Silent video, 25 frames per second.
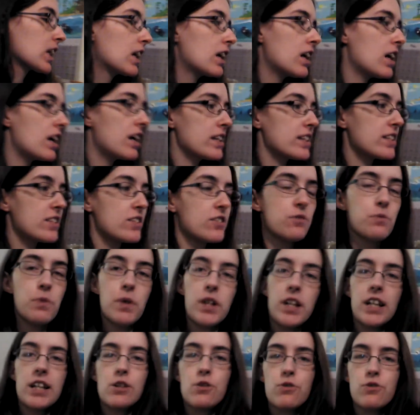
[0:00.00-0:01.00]
Uh, this is
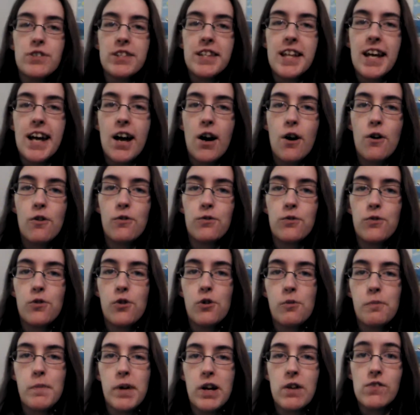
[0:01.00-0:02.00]
what I use now
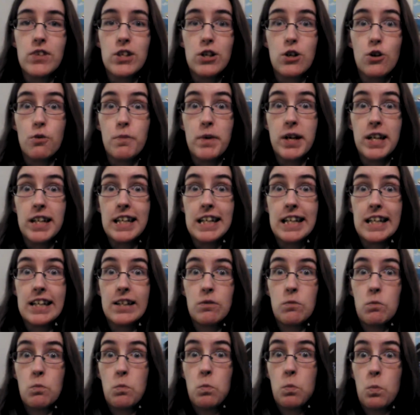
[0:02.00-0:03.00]
for my video
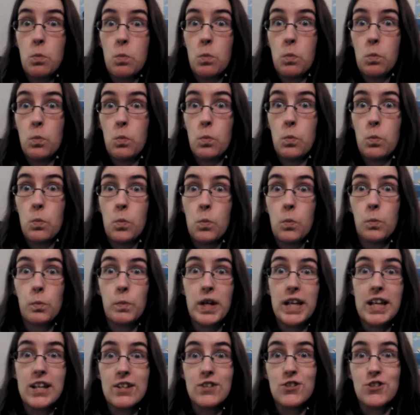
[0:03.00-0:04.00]
making
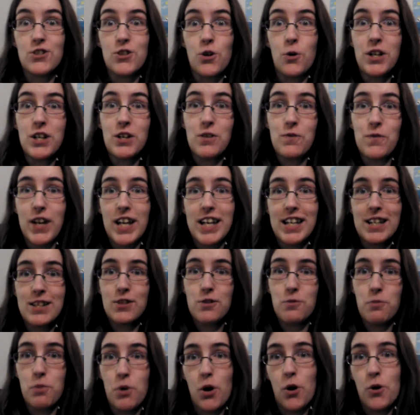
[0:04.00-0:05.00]
because Sony
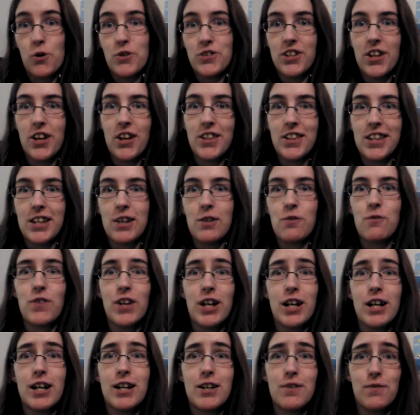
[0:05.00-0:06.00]
Vegas Pro is on the
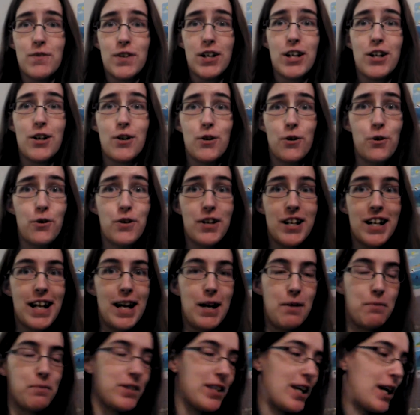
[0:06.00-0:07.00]
very, very old
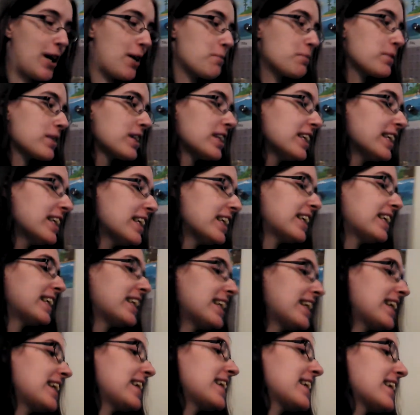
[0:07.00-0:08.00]
laptop
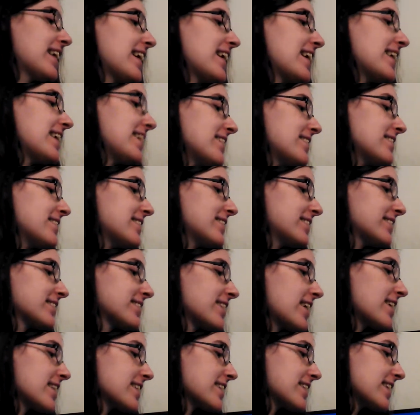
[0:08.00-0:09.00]
and I
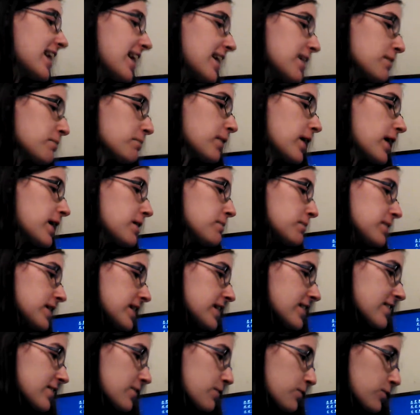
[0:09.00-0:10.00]
got that by
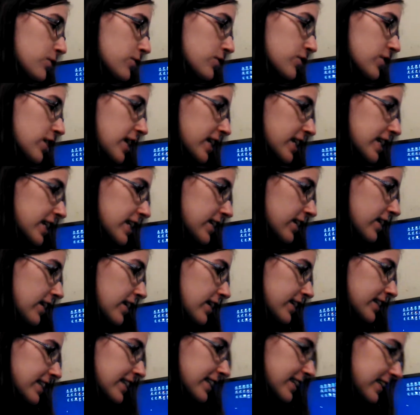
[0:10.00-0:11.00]
means of which I
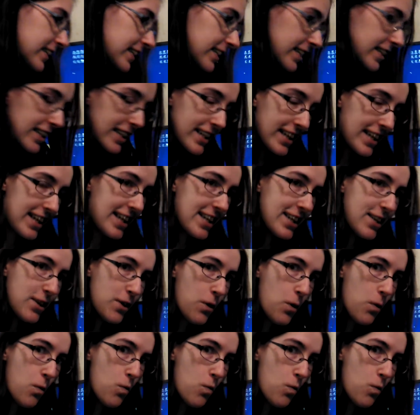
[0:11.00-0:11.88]
cannot get it again.